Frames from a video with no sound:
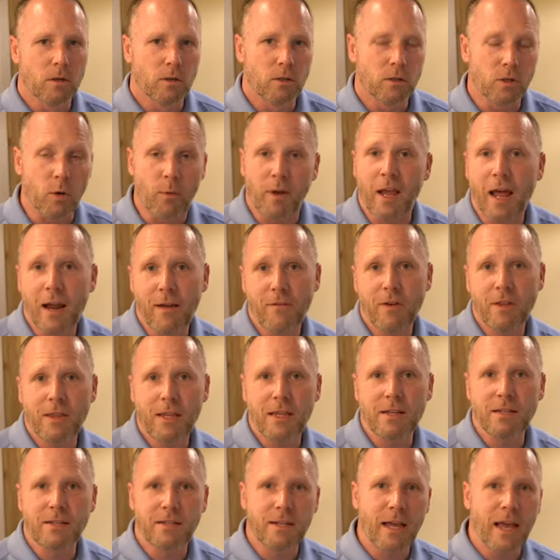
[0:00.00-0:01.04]
So we got
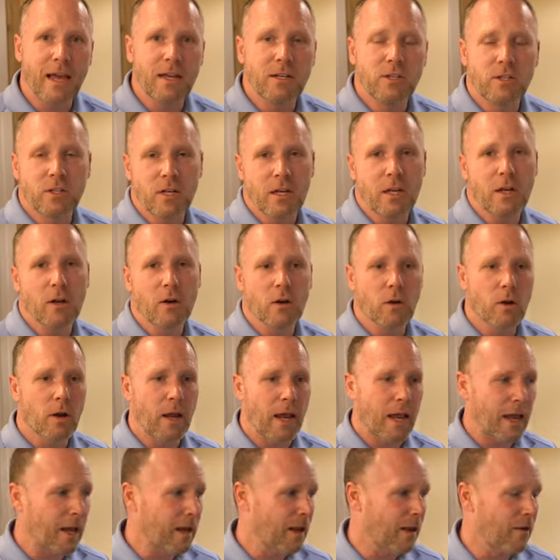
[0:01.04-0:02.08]
everything staged here,
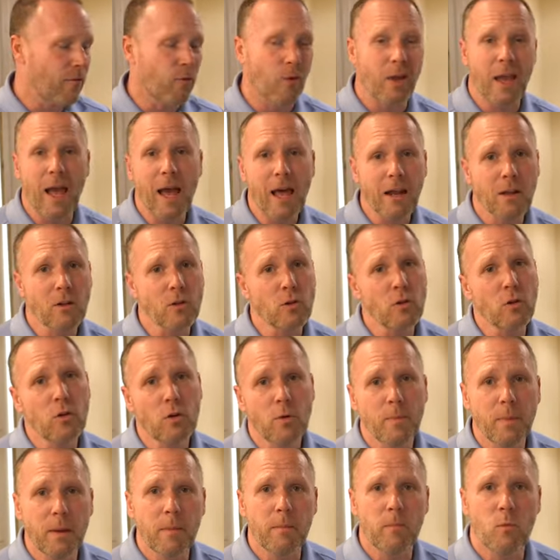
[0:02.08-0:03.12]
and if we had a
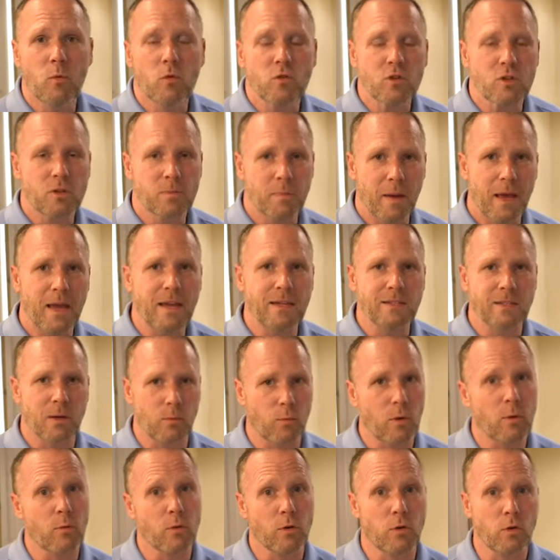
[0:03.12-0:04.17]
little bit more space
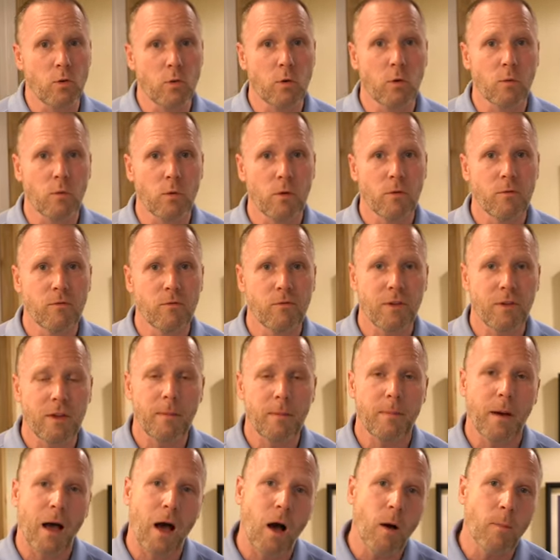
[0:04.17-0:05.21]
and we were doing a room
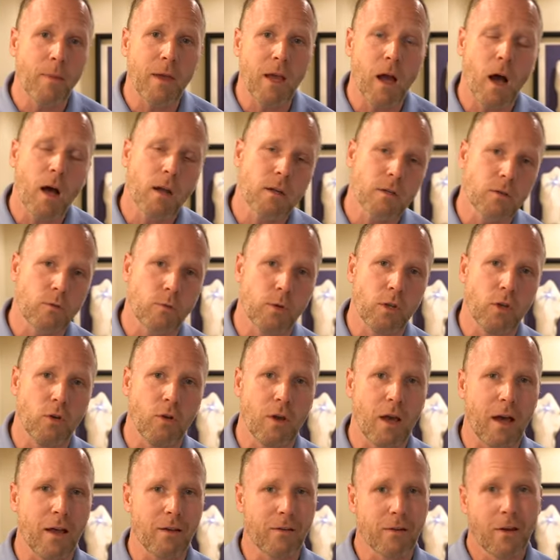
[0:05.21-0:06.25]
flip, I'll be honest with you
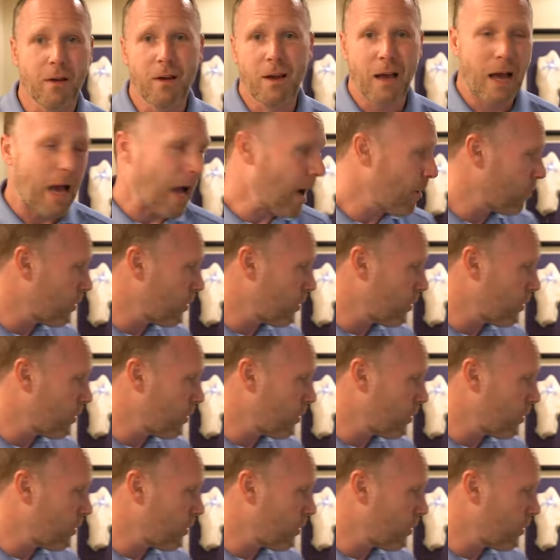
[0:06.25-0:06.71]
guys, I